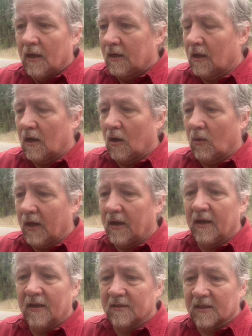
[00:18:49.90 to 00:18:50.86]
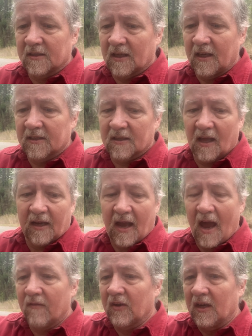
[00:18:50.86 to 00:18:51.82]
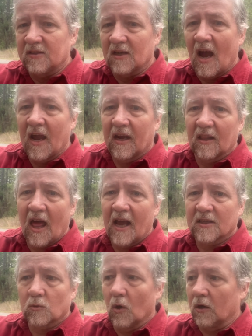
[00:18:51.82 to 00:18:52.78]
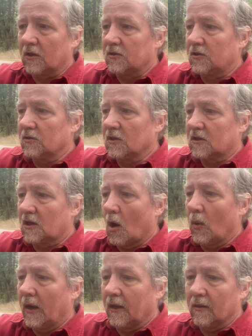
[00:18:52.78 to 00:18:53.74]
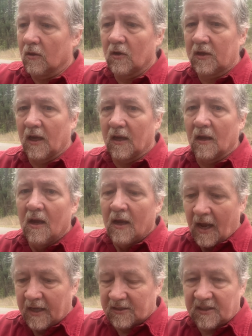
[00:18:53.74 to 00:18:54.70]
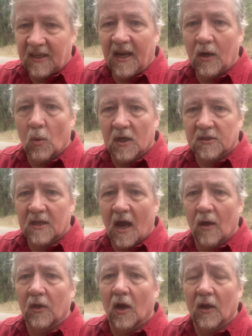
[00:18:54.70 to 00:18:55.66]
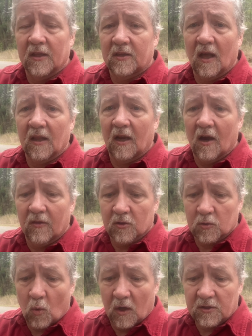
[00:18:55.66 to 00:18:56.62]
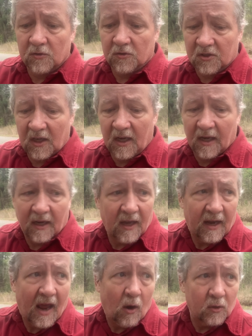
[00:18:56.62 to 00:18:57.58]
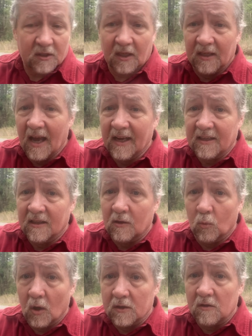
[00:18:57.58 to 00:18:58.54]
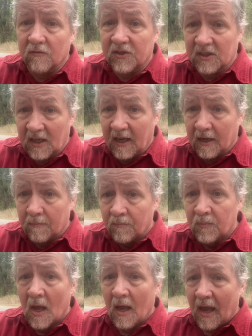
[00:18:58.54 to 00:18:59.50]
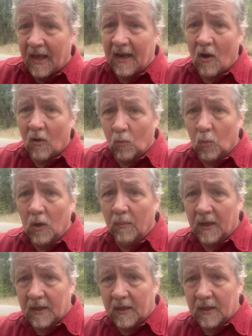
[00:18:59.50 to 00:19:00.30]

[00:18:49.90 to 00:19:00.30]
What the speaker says: It's like having a giant glass work that you're just going and looking and seeing what's down there and telling others what you're seeing and how it's connected to what you've seen and how it will be